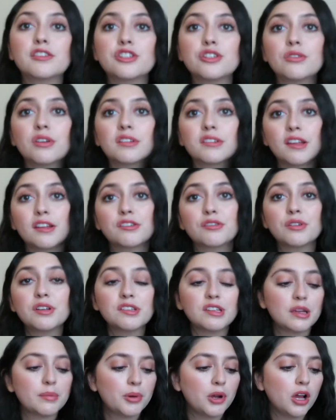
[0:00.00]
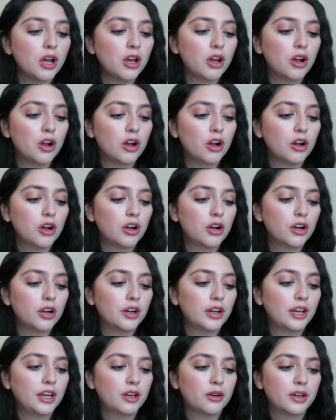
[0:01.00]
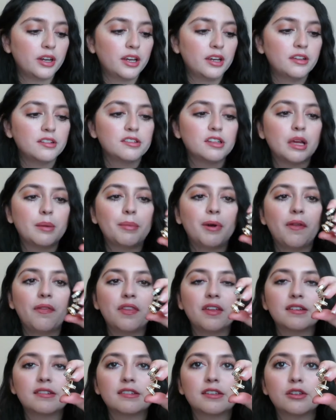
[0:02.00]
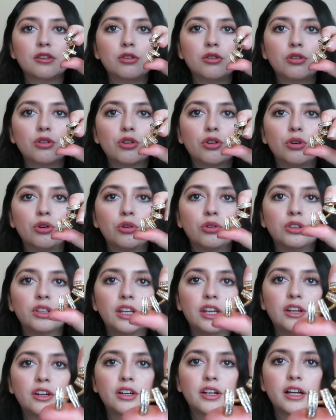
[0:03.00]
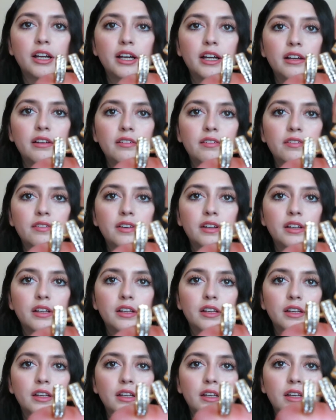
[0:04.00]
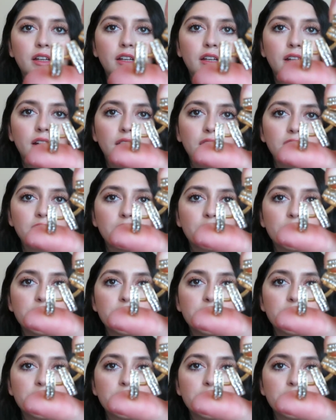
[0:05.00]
two accessories I bought are earrings. So I bought this little gold ear cuff. Has little